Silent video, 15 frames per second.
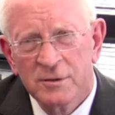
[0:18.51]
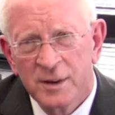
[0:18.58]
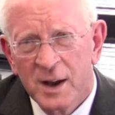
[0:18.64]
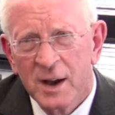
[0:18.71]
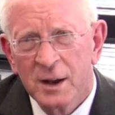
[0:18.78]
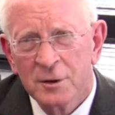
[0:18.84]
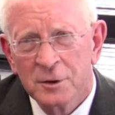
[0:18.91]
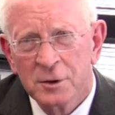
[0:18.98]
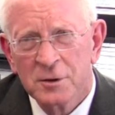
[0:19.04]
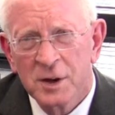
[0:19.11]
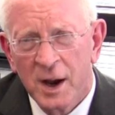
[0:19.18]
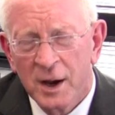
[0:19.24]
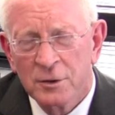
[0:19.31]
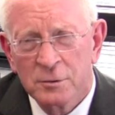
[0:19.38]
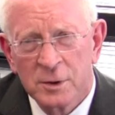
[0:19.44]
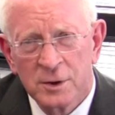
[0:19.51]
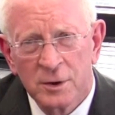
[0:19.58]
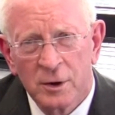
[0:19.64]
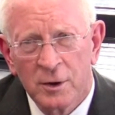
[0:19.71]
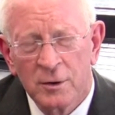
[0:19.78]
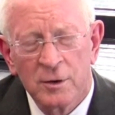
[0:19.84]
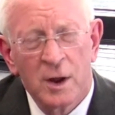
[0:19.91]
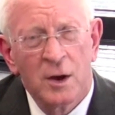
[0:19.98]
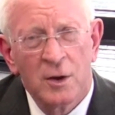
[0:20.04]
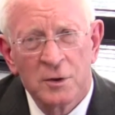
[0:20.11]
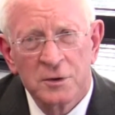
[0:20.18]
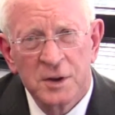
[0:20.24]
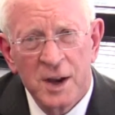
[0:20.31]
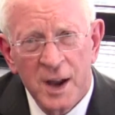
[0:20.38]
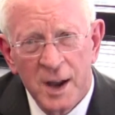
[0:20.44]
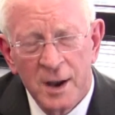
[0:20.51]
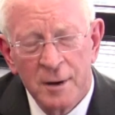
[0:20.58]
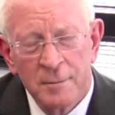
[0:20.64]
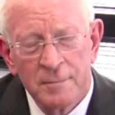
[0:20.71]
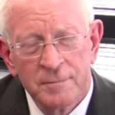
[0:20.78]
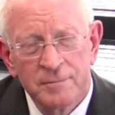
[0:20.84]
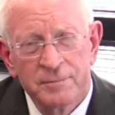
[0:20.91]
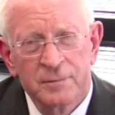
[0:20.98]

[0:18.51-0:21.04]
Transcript: filed your tax return on time,